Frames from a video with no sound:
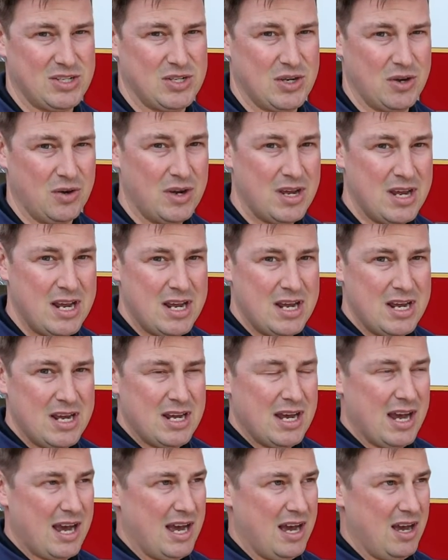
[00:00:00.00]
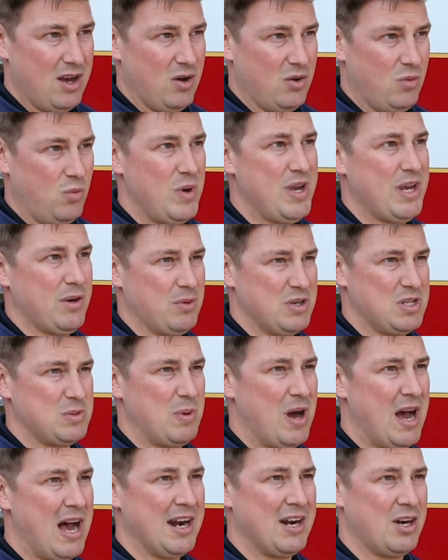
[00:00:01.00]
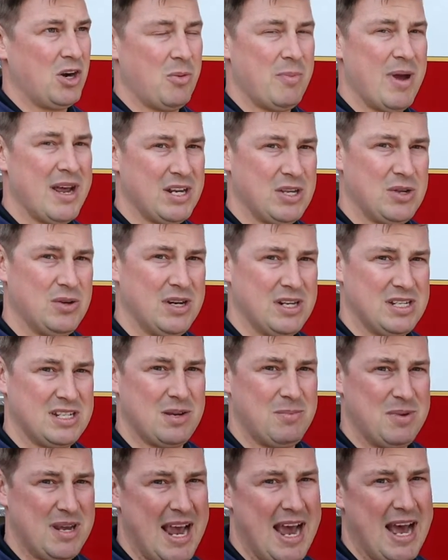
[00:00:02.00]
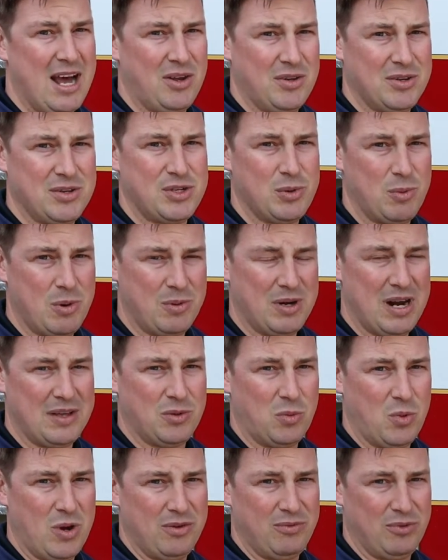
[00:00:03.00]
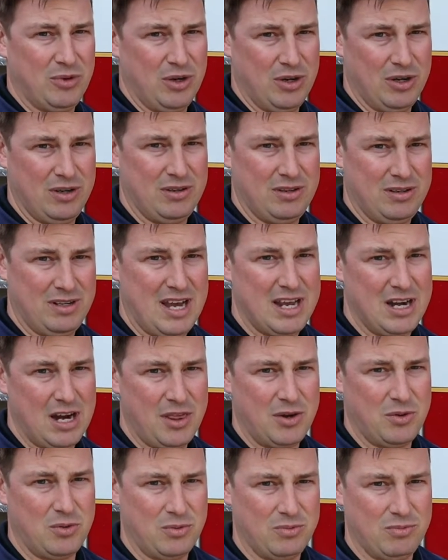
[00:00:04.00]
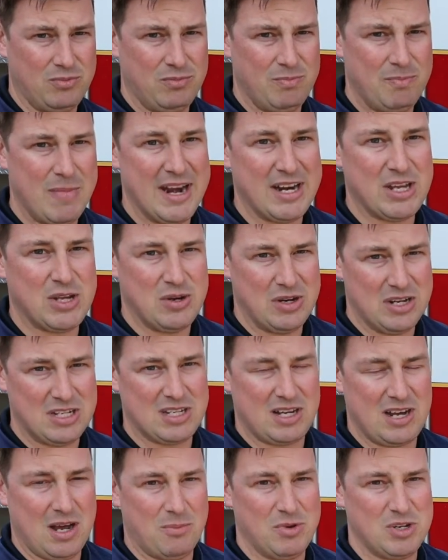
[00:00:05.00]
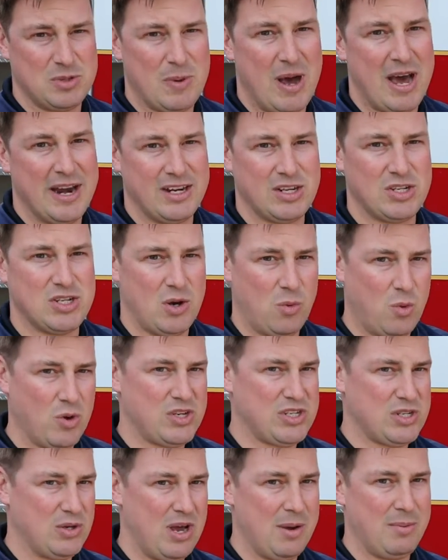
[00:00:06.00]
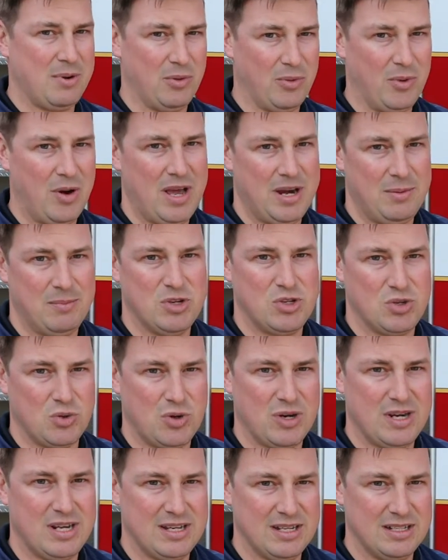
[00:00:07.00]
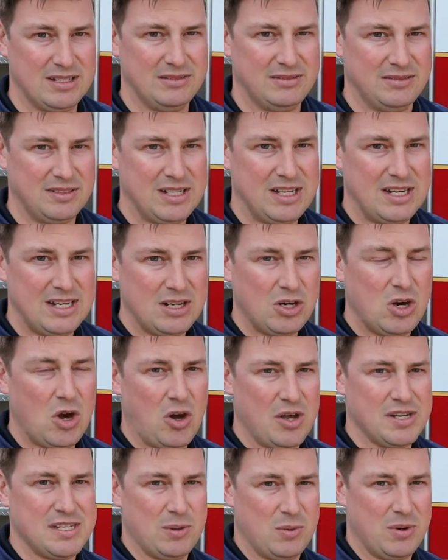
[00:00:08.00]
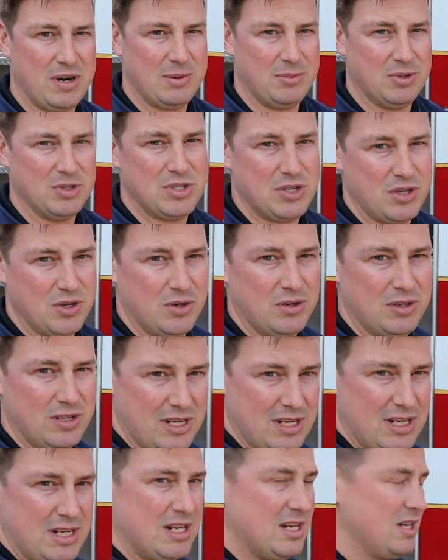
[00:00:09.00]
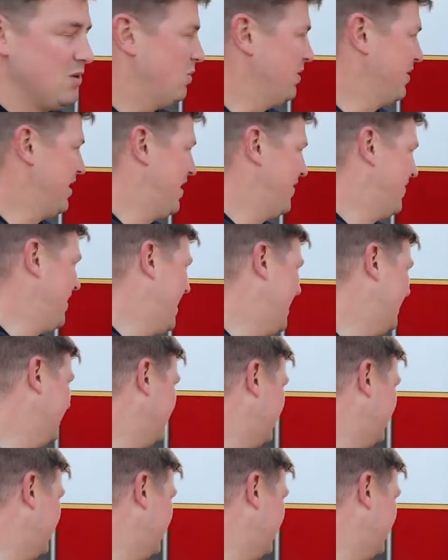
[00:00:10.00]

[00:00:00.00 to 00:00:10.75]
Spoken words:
So we could respond and our medic units could be out. So we would have to wait for another medic unit to come responding. So we're still able to run a majority of calls that we're able to without that.